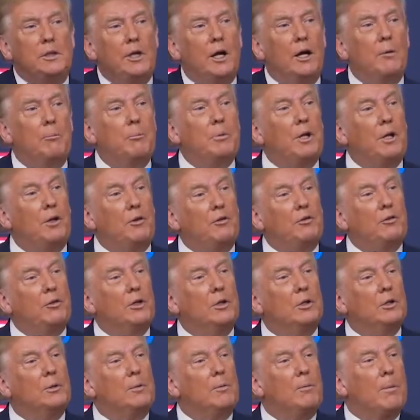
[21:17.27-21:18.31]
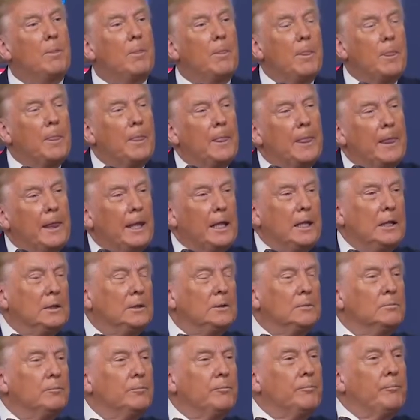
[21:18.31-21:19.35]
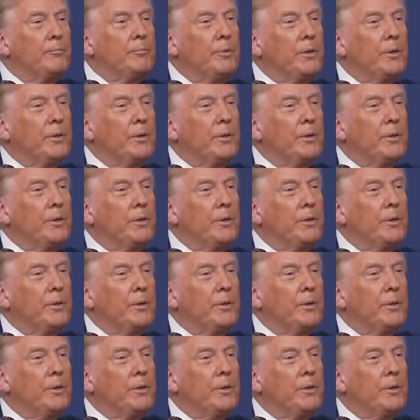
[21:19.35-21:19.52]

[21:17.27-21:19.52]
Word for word: Yeah, please. Um,